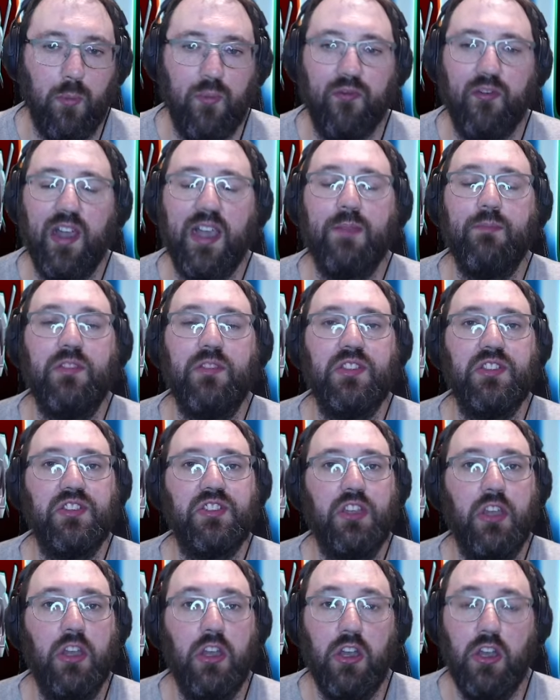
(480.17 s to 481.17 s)

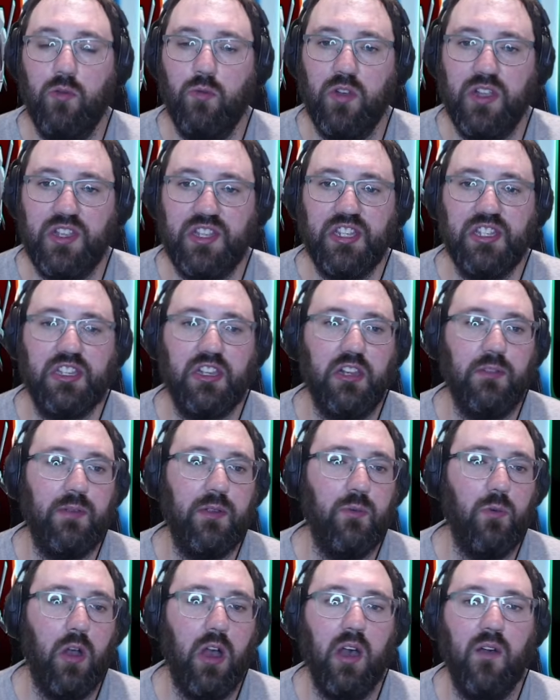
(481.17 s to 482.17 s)
fragments, which is going to be
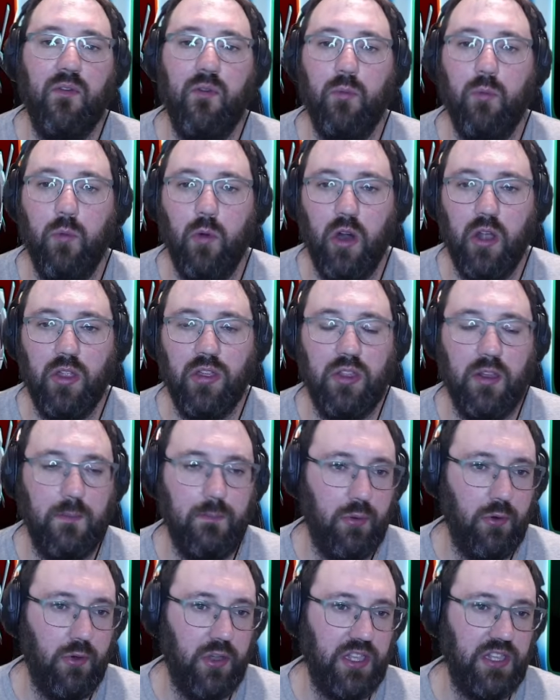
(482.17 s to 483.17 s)
worth 1
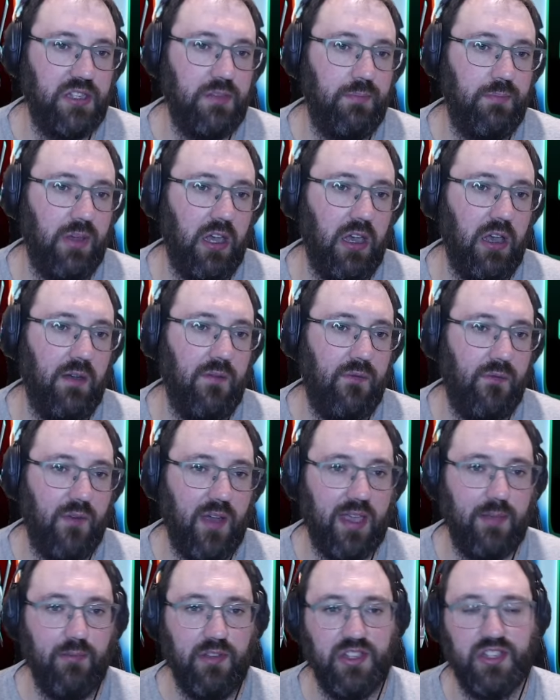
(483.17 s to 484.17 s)
point per
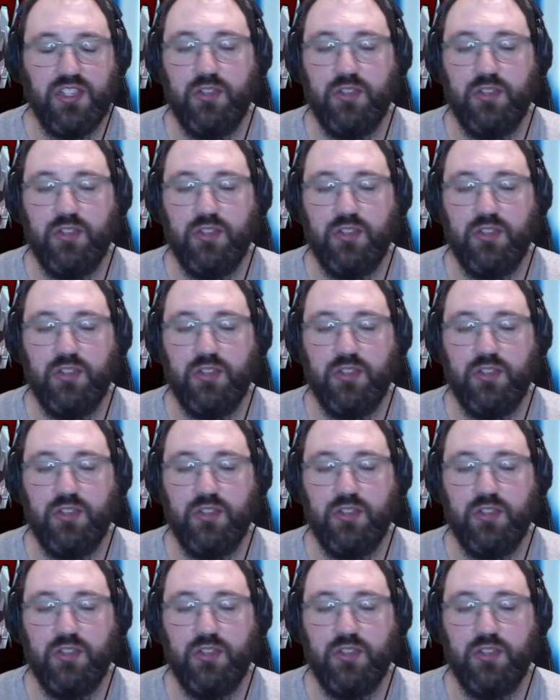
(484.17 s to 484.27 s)
fragment.